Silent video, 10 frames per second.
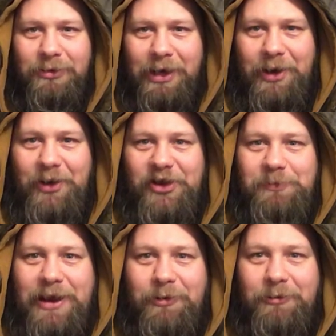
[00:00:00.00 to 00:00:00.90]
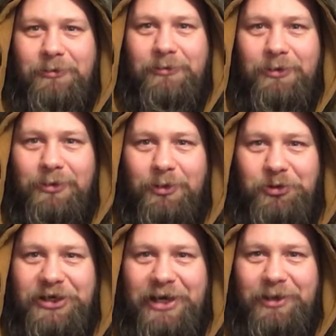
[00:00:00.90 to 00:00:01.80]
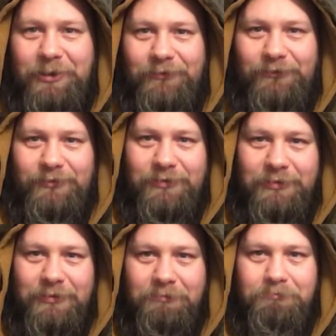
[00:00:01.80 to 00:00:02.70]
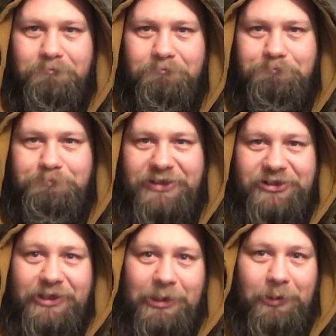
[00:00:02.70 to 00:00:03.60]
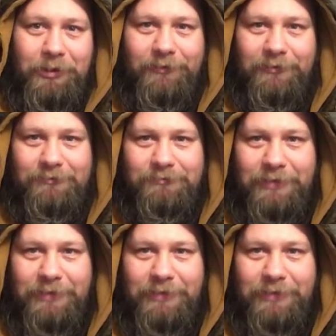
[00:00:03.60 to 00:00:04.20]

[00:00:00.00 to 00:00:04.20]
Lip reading: And in this battle, Loki kind of beats the hell out of him.